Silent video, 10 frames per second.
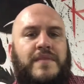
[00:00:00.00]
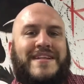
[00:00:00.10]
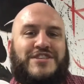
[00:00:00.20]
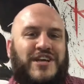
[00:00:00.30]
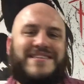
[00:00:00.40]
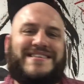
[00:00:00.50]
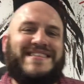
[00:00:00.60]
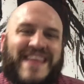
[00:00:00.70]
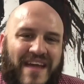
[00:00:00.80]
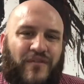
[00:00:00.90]
Jesus
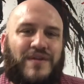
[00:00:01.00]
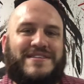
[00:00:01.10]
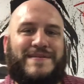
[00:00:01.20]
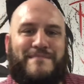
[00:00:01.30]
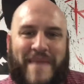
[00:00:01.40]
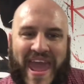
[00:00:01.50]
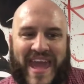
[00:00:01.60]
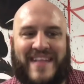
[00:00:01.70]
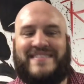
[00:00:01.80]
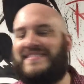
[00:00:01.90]
never
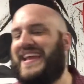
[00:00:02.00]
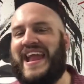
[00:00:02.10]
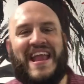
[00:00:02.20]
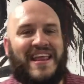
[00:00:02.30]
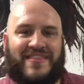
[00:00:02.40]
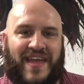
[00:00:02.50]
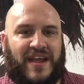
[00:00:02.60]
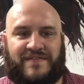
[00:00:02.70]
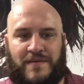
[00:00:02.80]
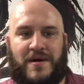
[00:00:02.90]
demands anything
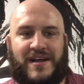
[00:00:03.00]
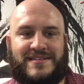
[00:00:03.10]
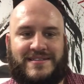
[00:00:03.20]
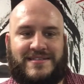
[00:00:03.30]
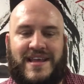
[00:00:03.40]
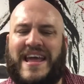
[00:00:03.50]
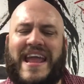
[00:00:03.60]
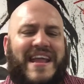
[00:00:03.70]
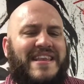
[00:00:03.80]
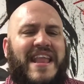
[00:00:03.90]
from us.
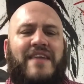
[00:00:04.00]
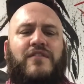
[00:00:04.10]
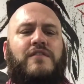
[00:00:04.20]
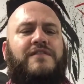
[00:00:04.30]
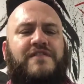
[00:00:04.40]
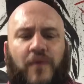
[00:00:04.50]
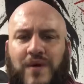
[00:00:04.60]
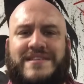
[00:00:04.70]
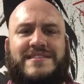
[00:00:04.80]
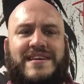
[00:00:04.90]
He never
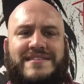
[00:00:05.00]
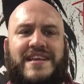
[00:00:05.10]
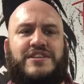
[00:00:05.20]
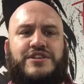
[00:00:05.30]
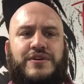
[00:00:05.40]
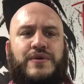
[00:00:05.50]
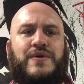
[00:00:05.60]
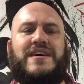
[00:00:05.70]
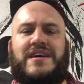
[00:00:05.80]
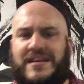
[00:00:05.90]
forces us into
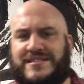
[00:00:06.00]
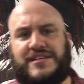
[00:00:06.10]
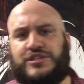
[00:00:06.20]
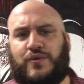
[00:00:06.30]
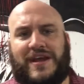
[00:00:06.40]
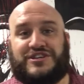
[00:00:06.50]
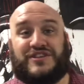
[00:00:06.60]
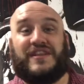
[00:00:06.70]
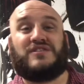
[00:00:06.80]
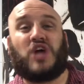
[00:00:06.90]
a situation.
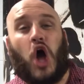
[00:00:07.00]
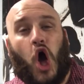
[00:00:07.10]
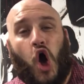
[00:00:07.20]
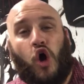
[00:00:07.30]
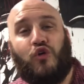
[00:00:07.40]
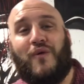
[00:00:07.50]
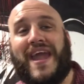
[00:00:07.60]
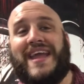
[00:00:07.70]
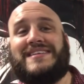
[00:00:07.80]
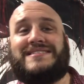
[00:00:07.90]
There's
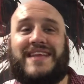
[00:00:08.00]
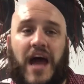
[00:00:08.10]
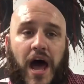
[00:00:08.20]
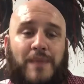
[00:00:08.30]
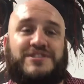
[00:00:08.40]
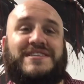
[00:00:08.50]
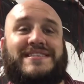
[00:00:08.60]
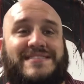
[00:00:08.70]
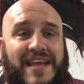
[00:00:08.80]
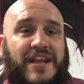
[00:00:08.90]
always the option to
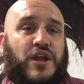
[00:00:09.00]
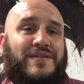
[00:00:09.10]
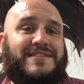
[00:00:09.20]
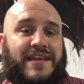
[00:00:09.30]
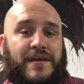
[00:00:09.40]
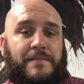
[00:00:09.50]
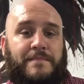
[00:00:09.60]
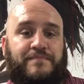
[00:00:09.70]
say no to him.